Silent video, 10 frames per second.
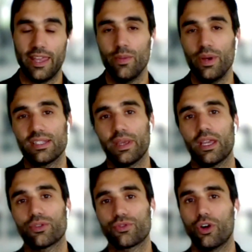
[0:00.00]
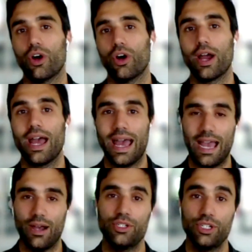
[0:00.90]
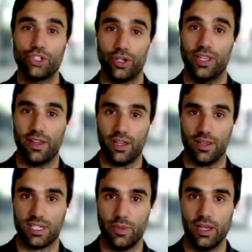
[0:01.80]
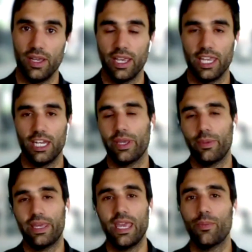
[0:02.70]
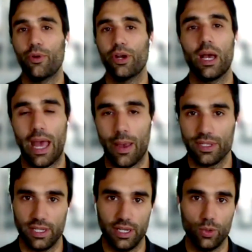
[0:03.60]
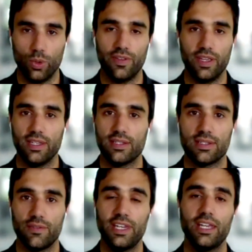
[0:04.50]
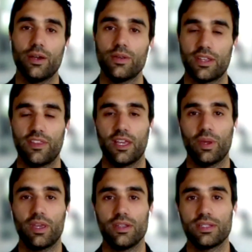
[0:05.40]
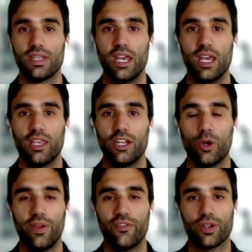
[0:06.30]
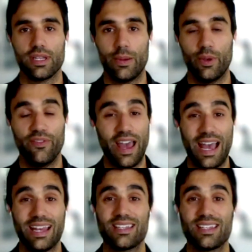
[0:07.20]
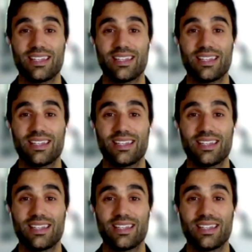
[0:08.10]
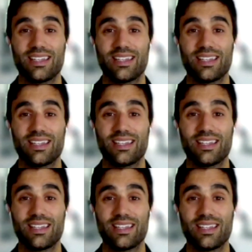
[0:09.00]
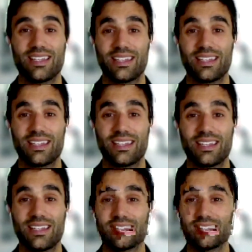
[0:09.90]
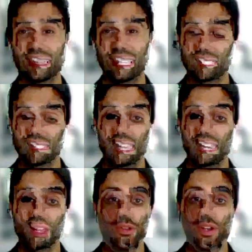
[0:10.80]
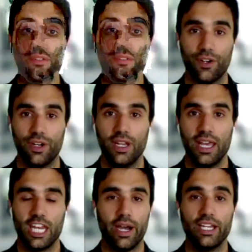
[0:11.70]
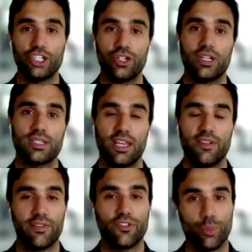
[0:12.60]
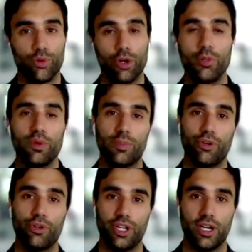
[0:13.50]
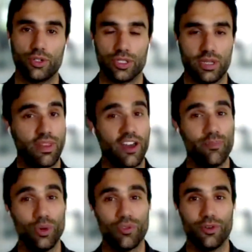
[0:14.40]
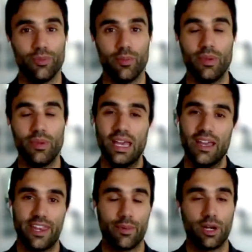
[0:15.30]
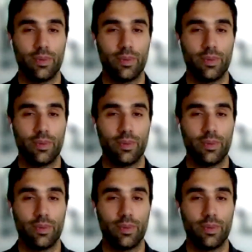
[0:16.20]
And then when something goes wrong, how do you treat the customer? We keep bringing up Amazon in all of these videos, I think, because, we've had such good experiences with them. And I think in this case, they're no different. I trust that if I've got a problem with a product or something that I bought from them, that